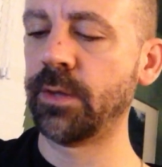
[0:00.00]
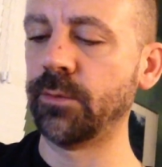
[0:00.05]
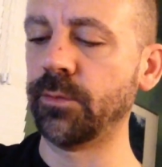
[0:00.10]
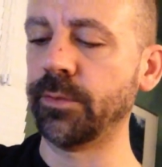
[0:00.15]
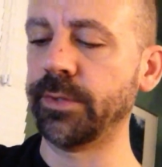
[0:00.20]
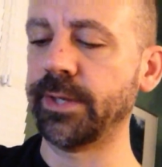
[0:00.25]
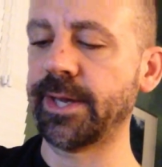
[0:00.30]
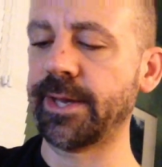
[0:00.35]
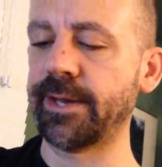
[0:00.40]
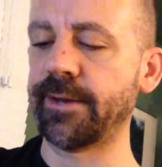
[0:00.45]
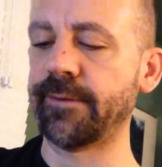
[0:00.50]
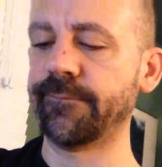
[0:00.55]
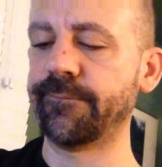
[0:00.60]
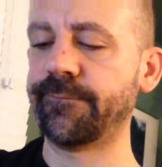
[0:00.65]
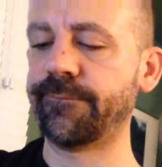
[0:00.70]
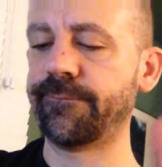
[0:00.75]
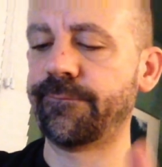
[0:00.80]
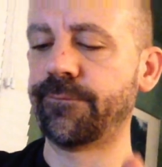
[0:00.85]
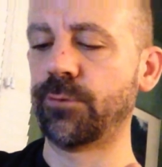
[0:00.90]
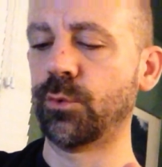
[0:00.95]
we have
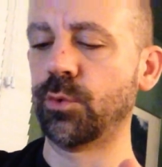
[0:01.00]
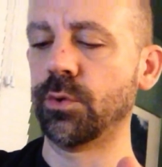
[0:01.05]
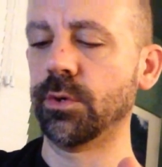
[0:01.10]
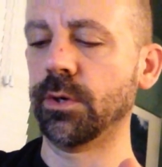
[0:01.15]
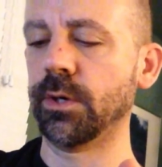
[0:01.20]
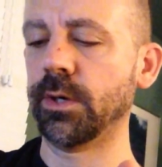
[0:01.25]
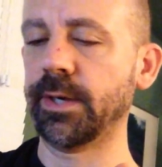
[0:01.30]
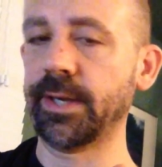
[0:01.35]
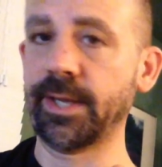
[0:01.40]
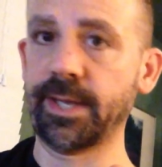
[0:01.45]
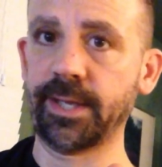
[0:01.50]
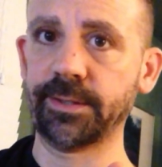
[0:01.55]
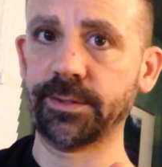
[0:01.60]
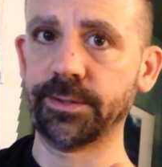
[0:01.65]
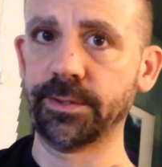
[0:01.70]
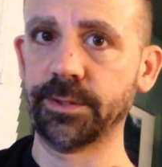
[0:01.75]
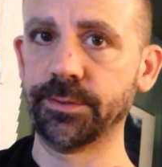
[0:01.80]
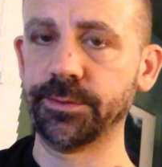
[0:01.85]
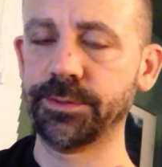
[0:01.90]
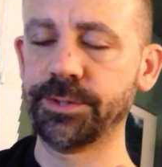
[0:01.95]
4 8th
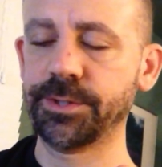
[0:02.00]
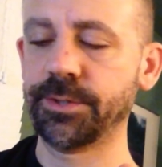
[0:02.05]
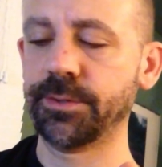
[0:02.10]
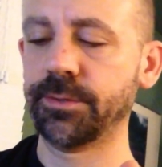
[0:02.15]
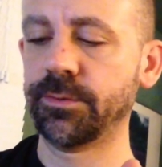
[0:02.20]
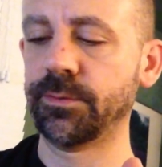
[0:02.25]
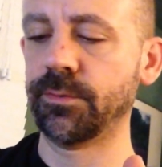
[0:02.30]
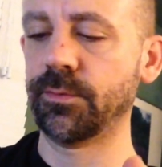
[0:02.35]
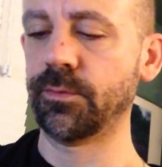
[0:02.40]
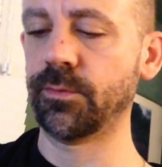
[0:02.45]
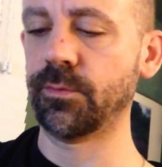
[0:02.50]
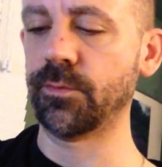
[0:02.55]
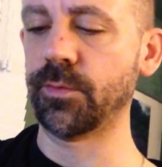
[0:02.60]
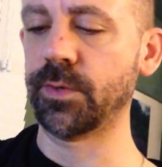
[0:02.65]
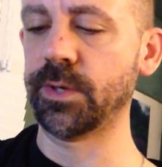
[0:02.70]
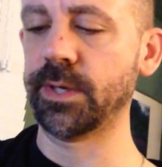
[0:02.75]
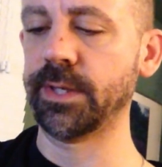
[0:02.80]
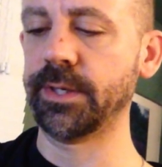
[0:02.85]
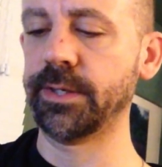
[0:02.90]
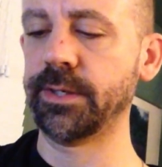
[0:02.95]
notes,
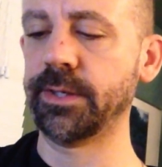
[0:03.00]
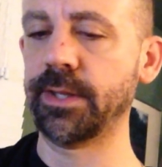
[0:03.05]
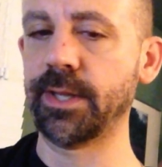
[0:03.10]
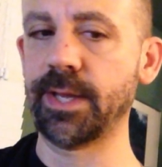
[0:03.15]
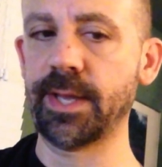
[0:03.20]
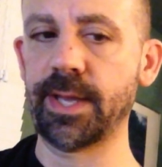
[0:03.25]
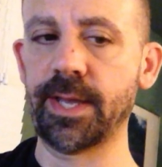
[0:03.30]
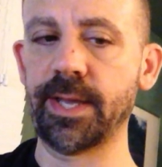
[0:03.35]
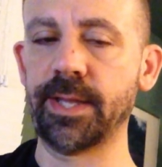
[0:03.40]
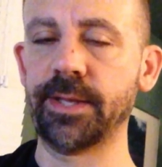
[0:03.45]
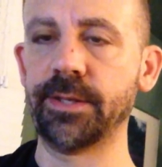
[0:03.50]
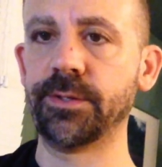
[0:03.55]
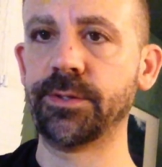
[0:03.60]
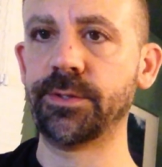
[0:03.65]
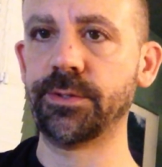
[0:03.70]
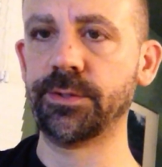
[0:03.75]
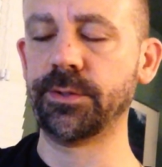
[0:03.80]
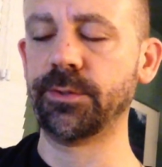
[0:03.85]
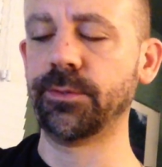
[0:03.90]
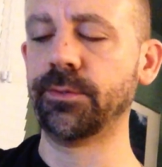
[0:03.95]
1 and
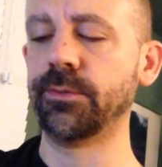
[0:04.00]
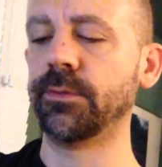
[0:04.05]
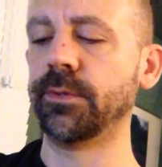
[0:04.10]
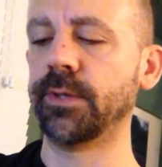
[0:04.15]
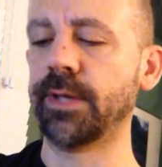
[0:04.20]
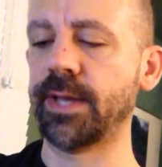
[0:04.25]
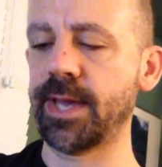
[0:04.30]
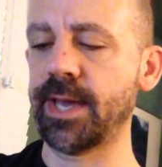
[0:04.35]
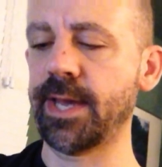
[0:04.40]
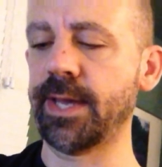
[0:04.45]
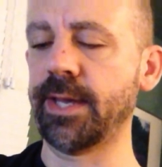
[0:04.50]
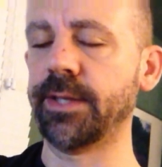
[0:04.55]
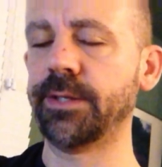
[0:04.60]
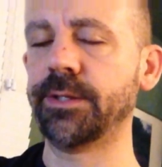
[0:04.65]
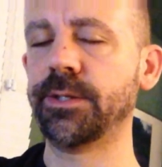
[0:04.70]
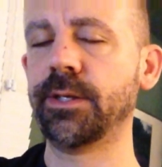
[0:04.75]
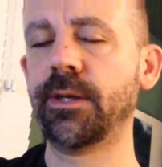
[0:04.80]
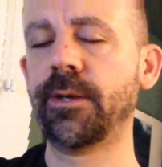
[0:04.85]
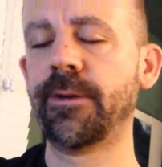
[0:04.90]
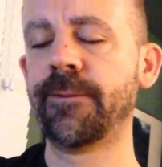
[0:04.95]
2
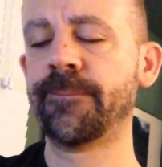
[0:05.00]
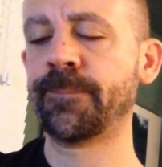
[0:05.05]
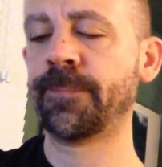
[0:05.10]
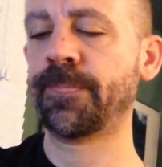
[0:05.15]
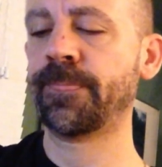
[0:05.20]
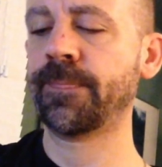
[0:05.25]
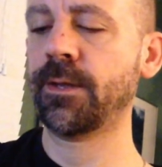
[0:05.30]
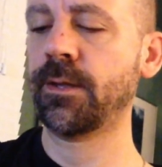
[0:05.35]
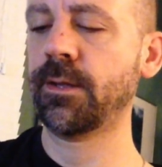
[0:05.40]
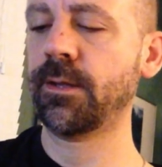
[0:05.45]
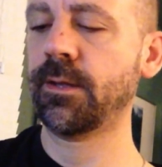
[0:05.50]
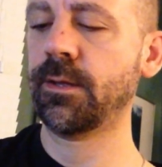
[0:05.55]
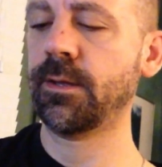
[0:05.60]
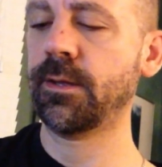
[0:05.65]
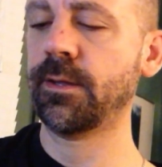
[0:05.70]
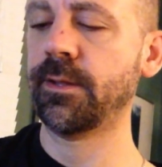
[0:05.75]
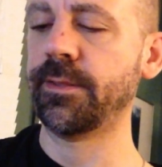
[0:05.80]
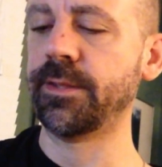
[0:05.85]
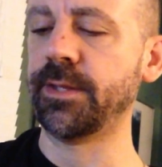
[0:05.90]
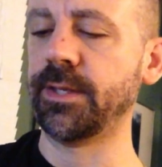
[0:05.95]
and.
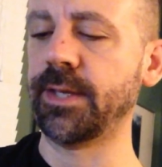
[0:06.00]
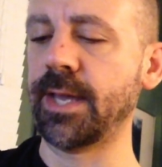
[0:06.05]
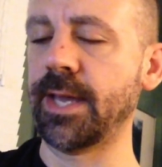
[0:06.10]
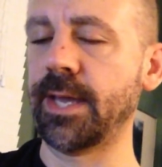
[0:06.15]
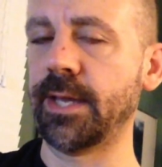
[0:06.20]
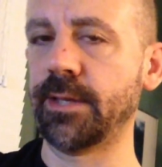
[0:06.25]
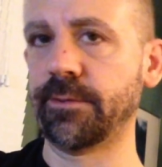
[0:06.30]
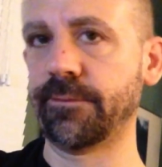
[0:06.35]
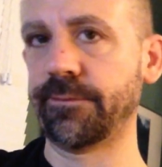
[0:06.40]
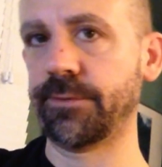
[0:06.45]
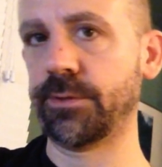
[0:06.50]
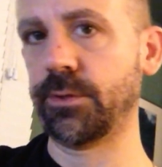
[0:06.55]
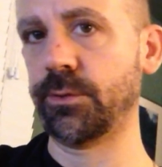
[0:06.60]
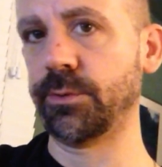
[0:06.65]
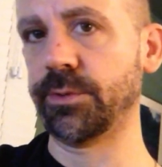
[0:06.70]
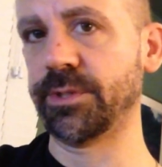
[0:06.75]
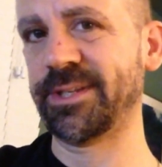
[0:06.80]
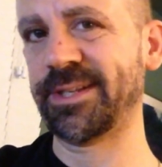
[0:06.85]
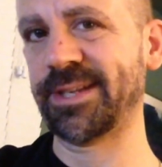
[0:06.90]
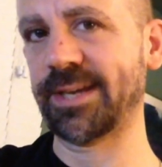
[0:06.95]
The and of
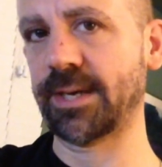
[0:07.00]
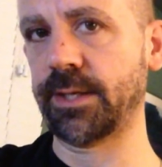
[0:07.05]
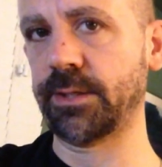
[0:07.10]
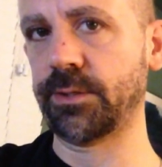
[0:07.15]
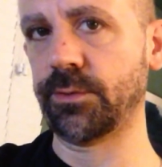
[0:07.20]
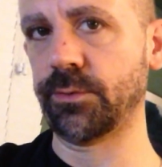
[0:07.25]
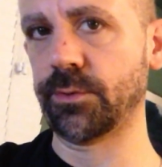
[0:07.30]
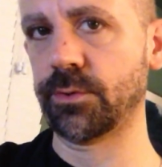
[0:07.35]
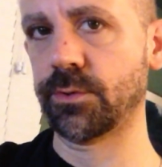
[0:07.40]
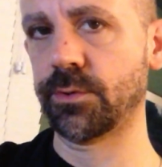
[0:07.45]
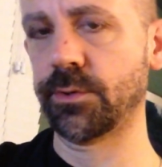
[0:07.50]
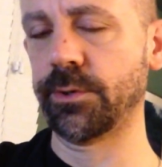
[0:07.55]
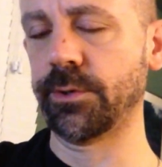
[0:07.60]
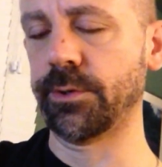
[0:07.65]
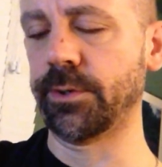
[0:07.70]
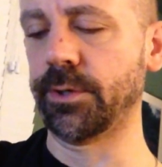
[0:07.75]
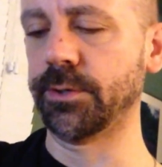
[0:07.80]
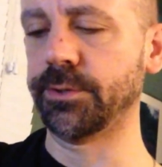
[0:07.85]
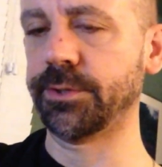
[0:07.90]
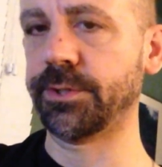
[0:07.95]
2 is tied to a quarter
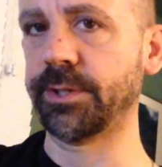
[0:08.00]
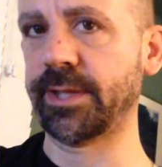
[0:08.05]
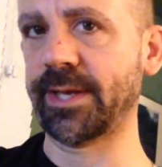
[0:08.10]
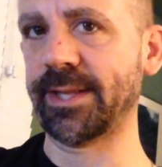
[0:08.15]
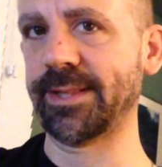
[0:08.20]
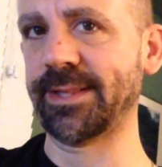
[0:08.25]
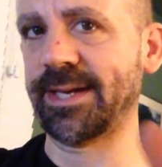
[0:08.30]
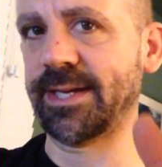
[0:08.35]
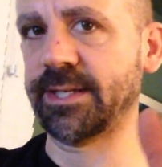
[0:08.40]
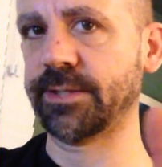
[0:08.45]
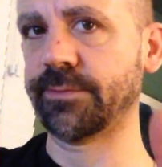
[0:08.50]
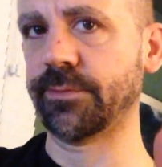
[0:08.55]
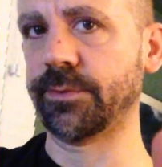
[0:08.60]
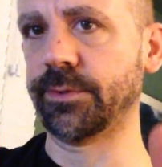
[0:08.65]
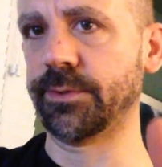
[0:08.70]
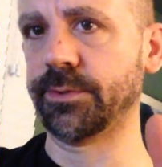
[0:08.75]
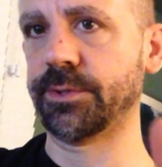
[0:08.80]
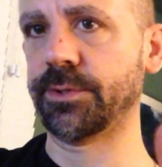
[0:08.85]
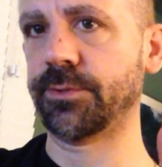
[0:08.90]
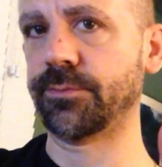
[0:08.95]
note, so that lasts for
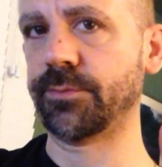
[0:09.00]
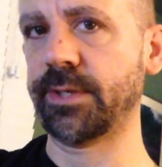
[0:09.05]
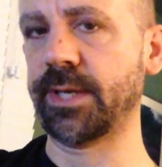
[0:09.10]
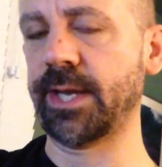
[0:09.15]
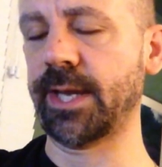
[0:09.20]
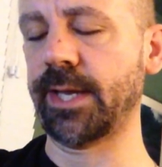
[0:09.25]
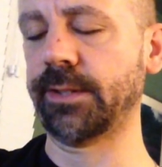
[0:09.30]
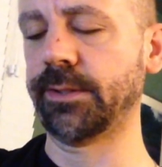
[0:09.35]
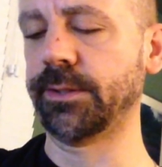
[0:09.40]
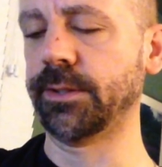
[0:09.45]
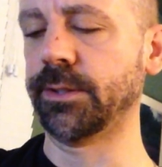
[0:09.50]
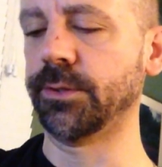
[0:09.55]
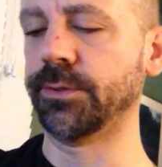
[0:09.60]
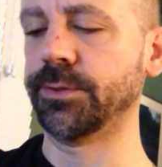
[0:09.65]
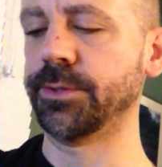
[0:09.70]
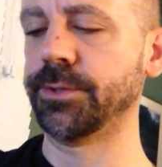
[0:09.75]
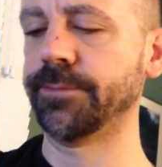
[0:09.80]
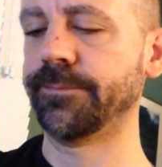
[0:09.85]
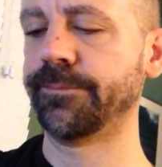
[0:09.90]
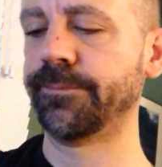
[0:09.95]
those 3 8th
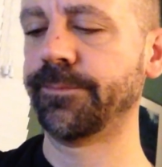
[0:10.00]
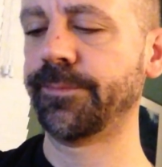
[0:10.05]
notes.